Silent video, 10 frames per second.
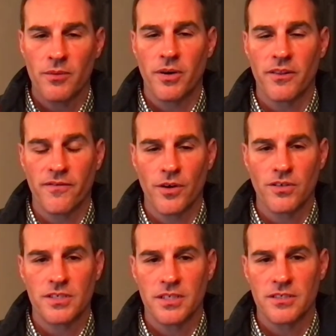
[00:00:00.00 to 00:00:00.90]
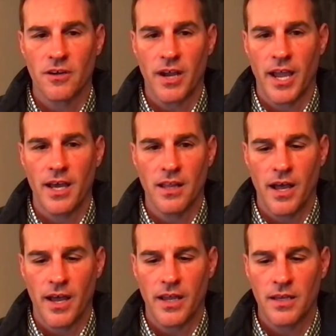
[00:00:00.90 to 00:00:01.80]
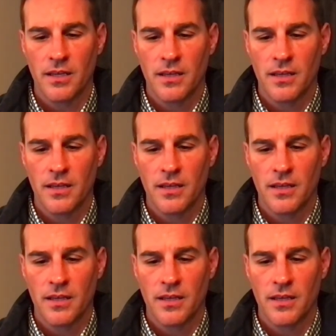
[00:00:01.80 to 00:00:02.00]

But the first is our Ally